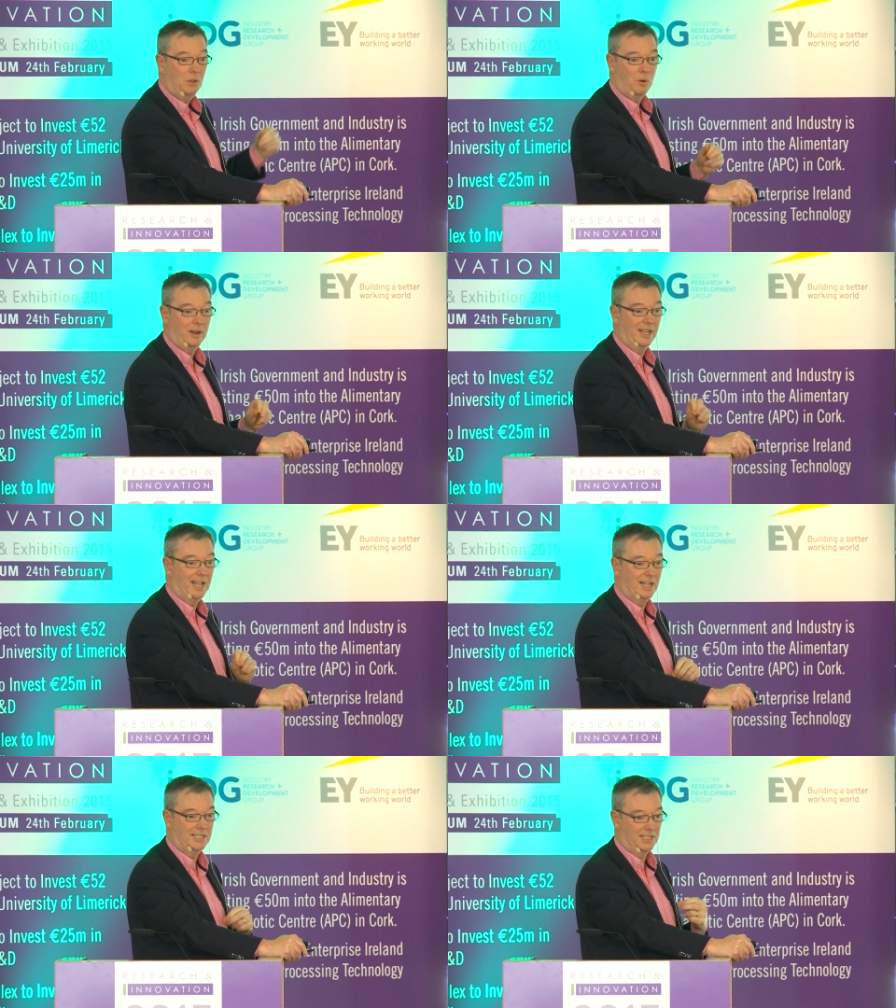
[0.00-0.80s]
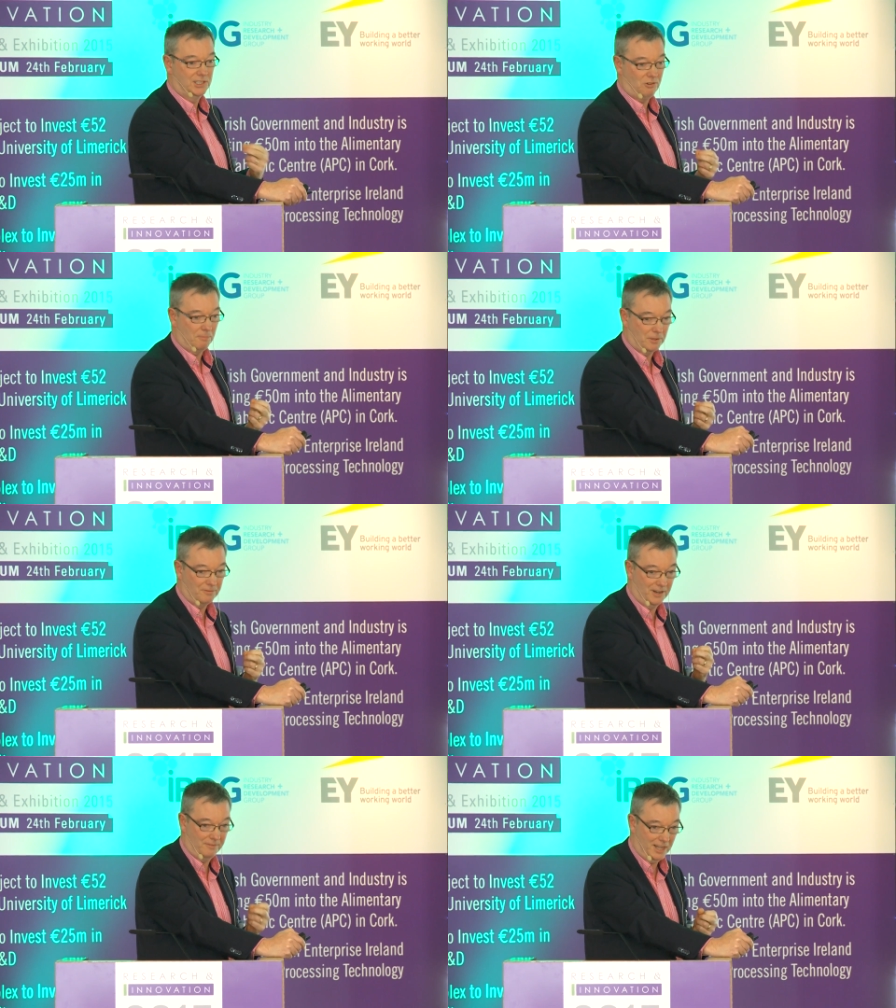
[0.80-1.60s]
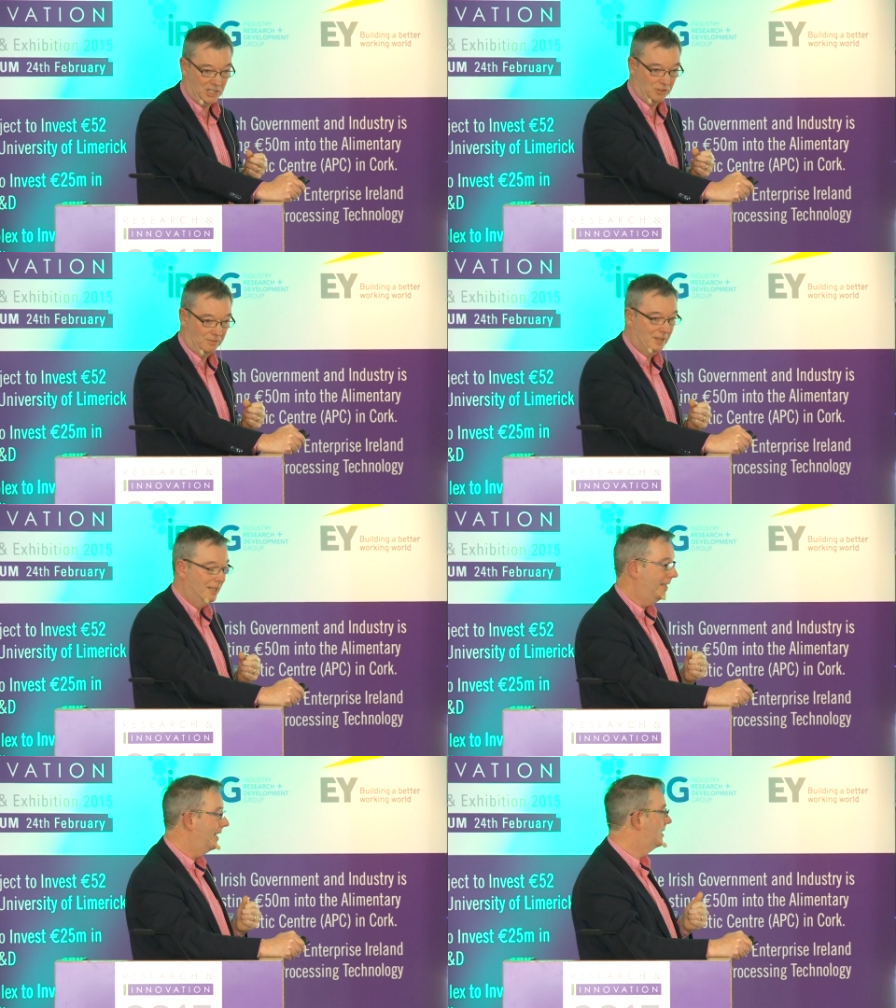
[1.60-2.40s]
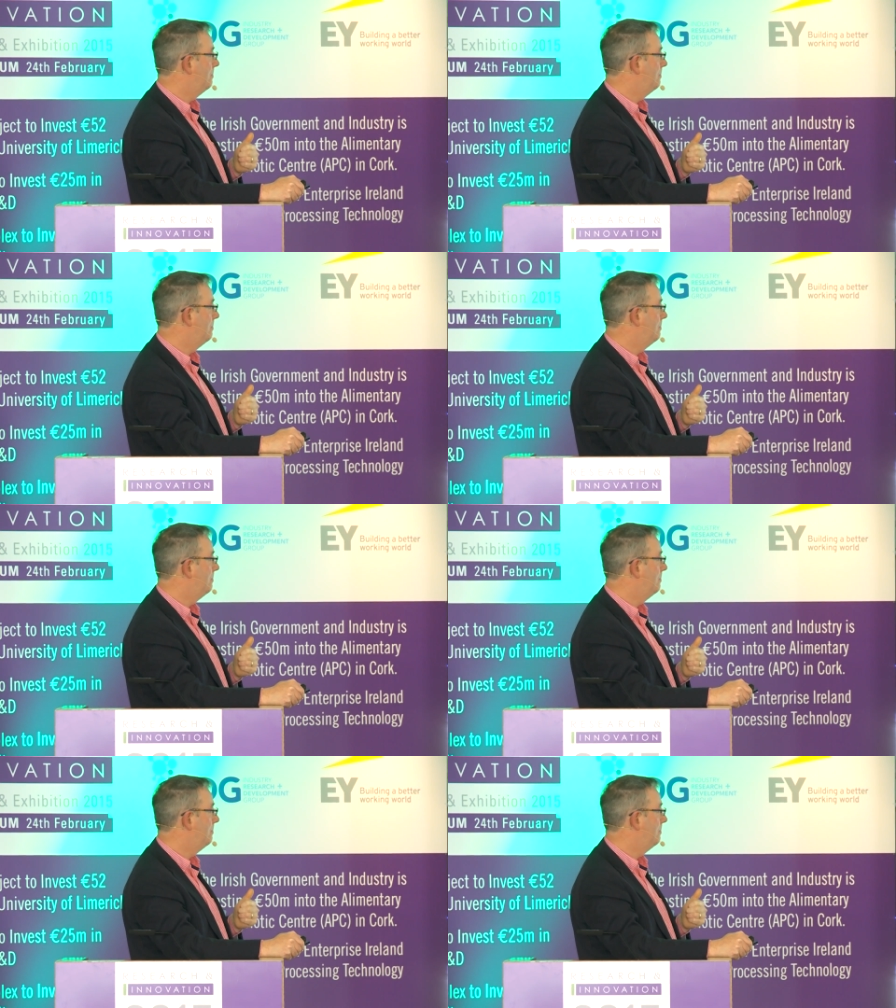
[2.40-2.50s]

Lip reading: where you get disruptive innovation. That's